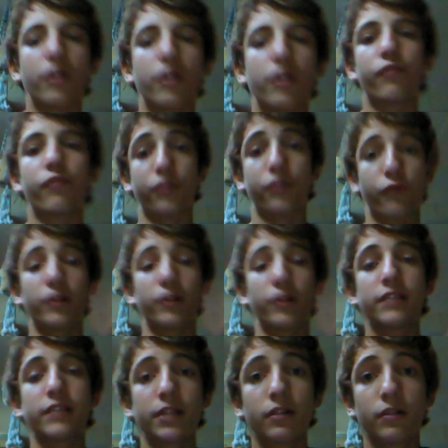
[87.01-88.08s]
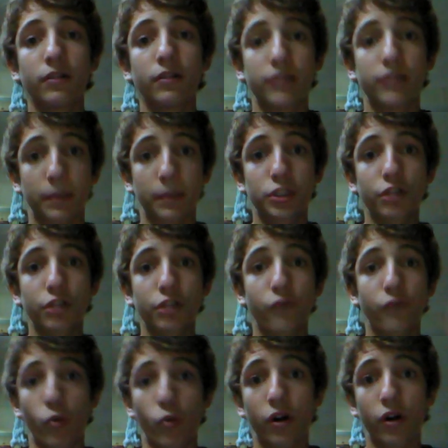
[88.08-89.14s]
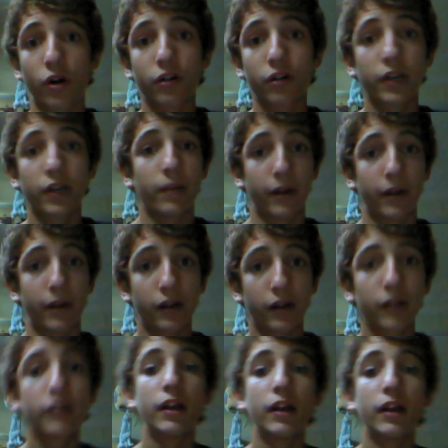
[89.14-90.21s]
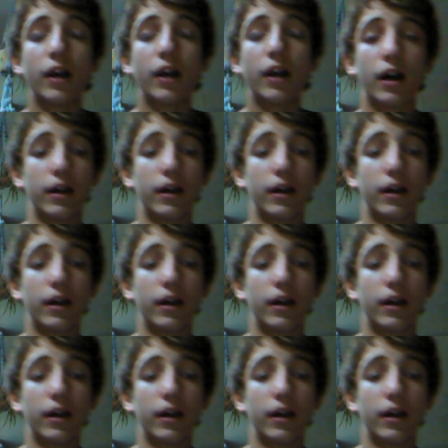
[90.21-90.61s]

the freezing temperature for water in America